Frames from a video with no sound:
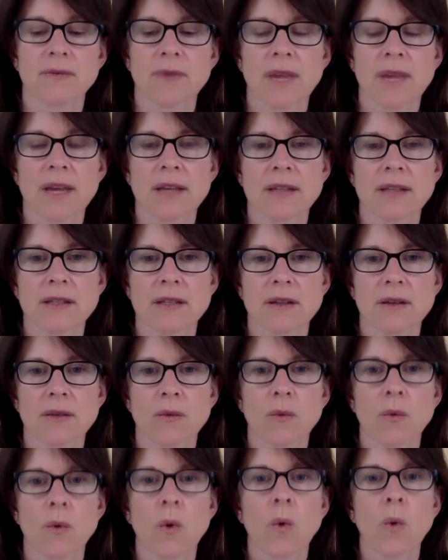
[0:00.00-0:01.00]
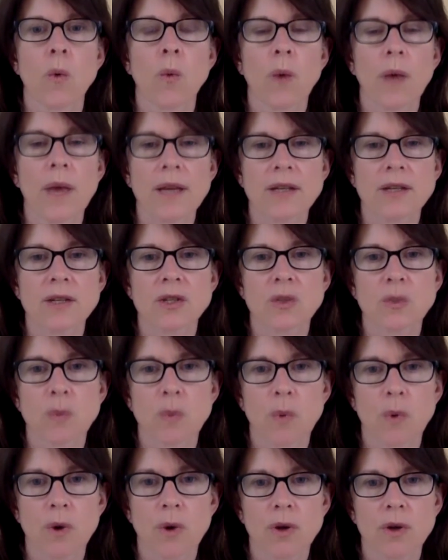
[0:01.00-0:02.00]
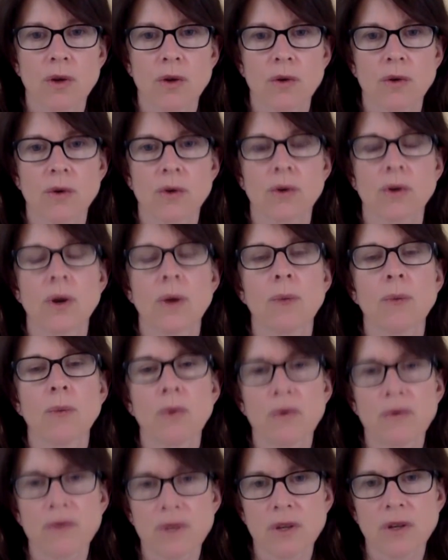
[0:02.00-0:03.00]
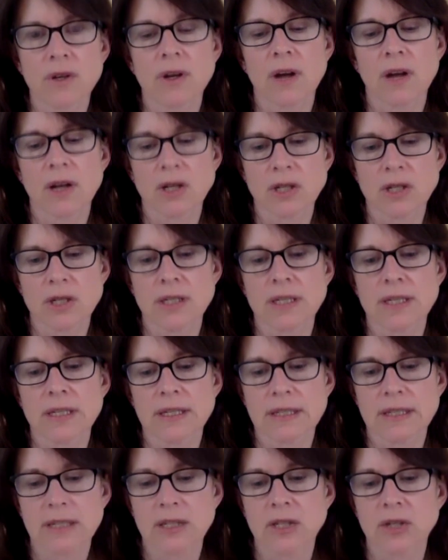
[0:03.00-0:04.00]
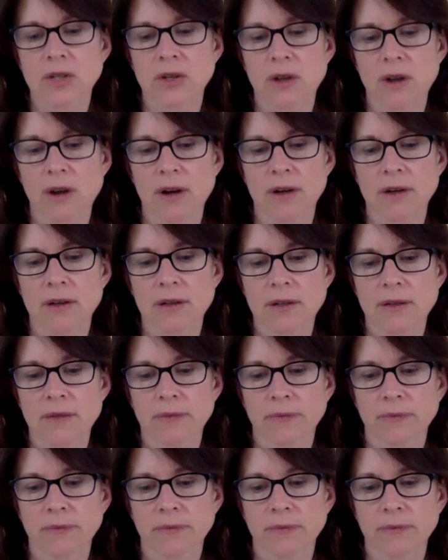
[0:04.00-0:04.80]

as a way to support your moving your consciousness into your heart.